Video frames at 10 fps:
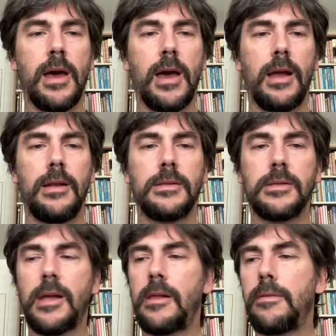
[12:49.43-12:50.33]
highly
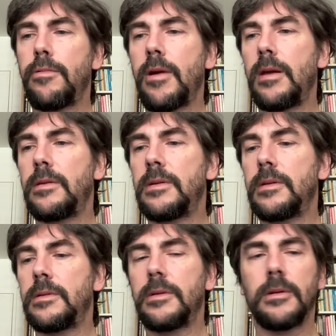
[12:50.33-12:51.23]

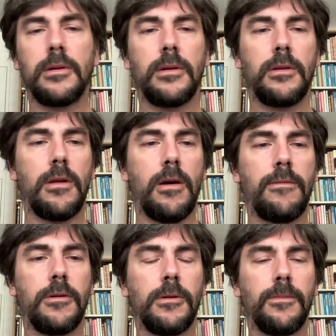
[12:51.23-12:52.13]
celebrated
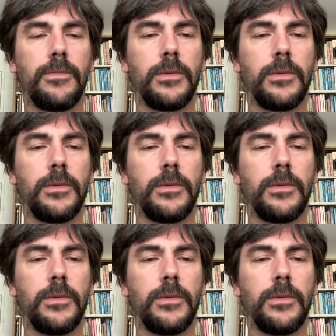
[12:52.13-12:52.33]
novel.